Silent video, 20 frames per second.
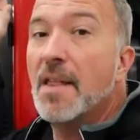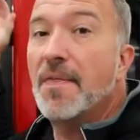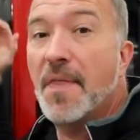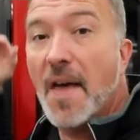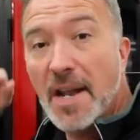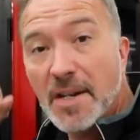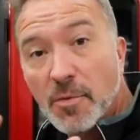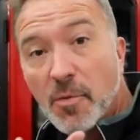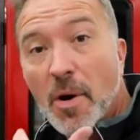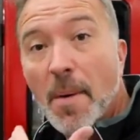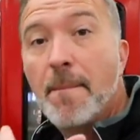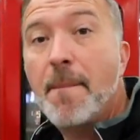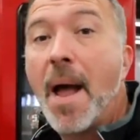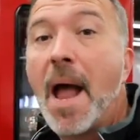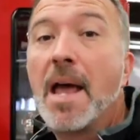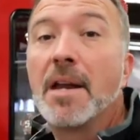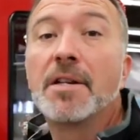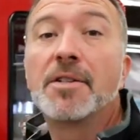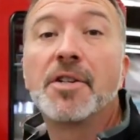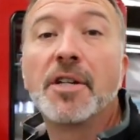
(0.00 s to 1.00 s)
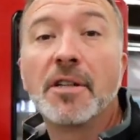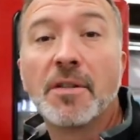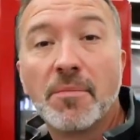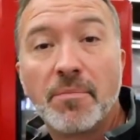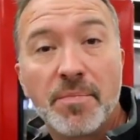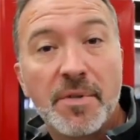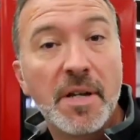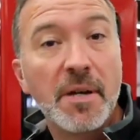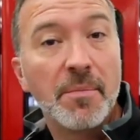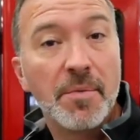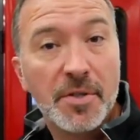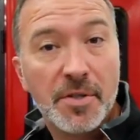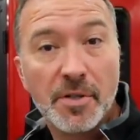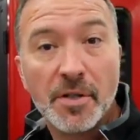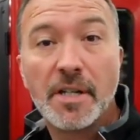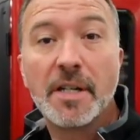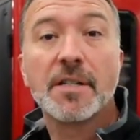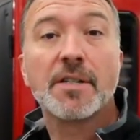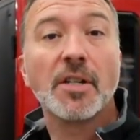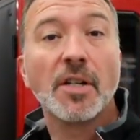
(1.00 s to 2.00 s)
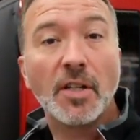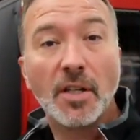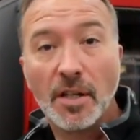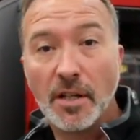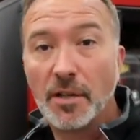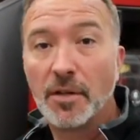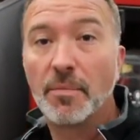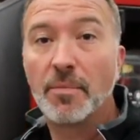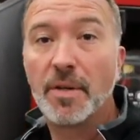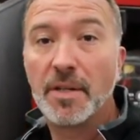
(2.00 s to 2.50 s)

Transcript: that's where managing the temperature gets a little